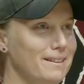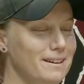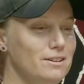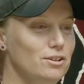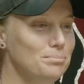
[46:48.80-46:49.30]
Brown,
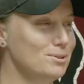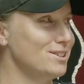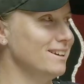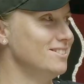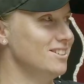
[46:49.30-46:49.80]
and then you
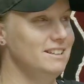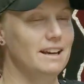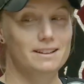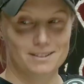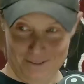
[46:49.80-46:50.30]
proceeded to
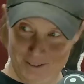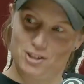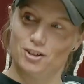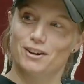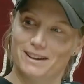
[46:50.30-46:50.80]
yeet
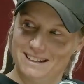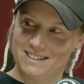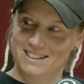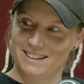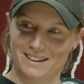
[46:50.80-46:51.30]
Shooter
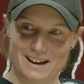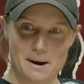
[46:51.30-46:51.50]
into